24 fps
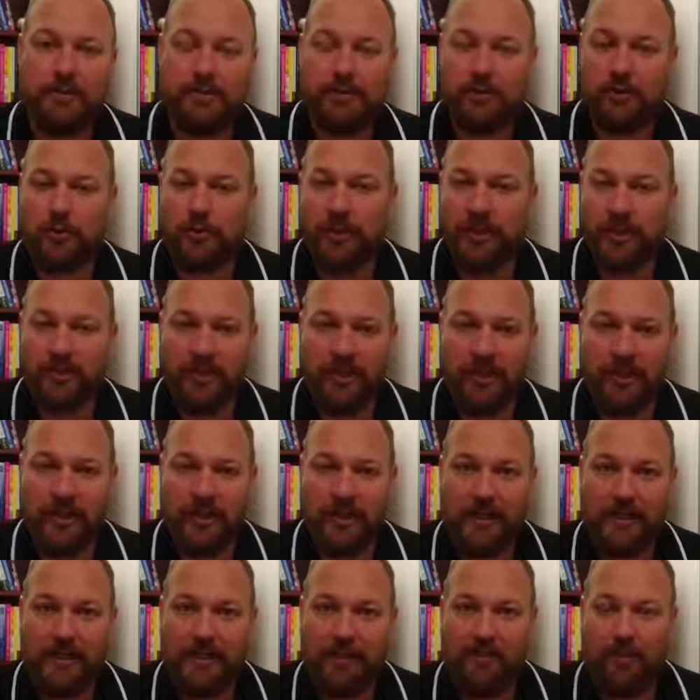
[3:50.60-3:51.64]
shortening my
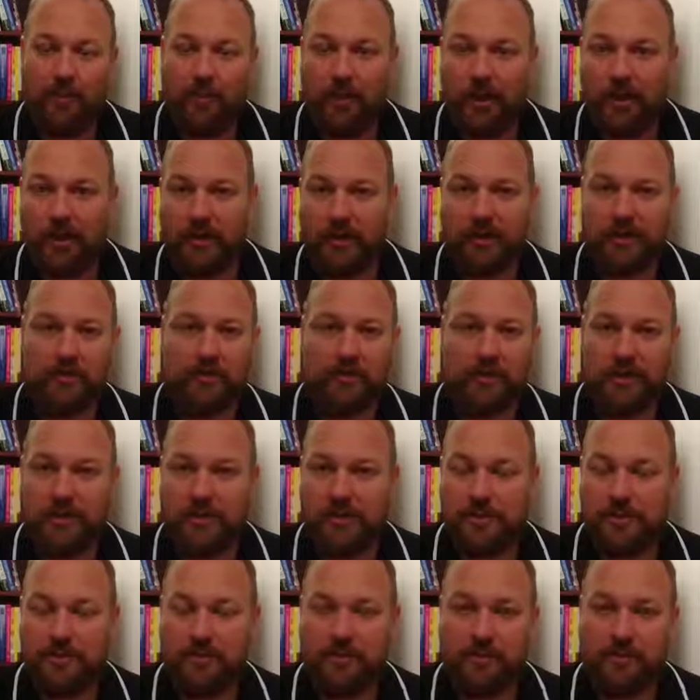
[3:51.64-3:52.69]
gait up, wearing dress
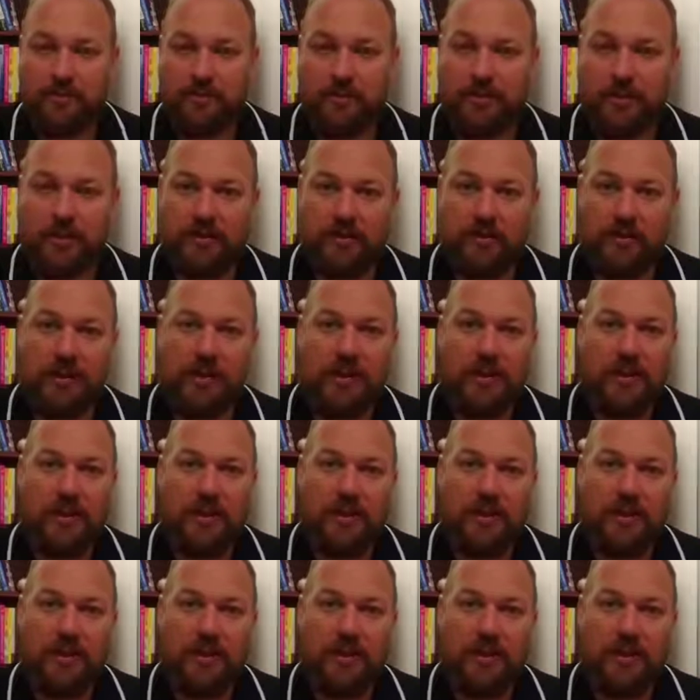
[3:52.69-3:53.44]
shoes with